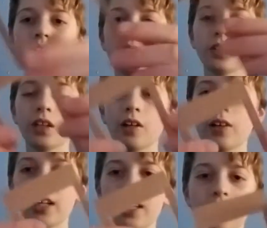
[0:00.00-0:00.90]
So now
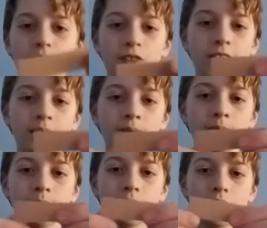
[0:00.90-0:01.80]
I have the
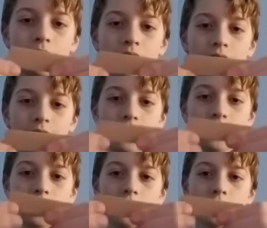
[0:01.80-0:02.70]
frame for
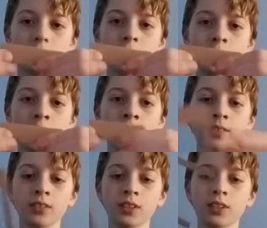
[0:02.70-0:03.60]
the cartridge
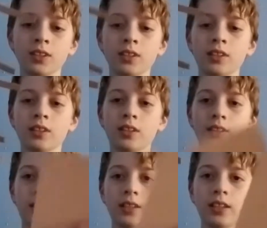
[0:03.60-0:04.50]
slot
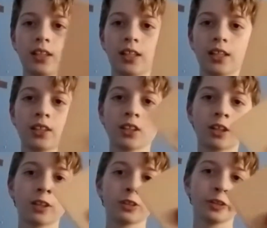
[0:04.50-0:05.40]
and a
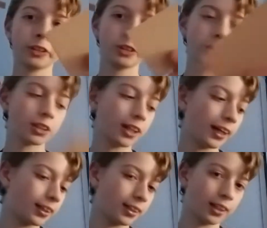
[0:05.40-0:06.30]
cartridge,
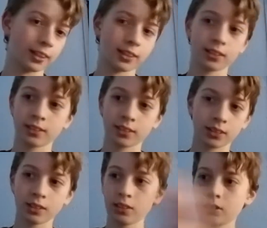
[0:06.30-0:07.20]
kind of like
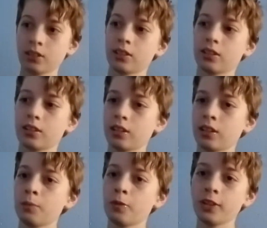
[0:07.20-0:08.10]
the
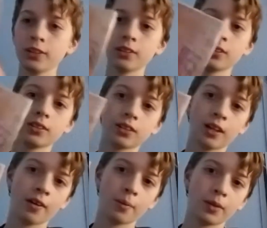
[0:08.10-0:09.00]
E-Boy,
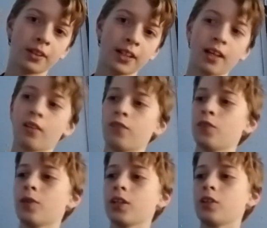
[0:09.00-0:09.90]
how I made that. If
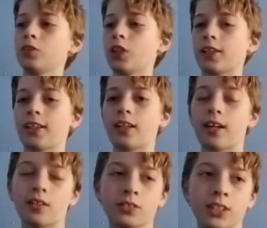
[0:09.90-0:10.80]
you want to go check that
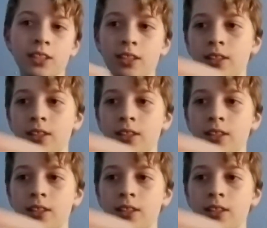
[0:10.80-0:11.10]
out,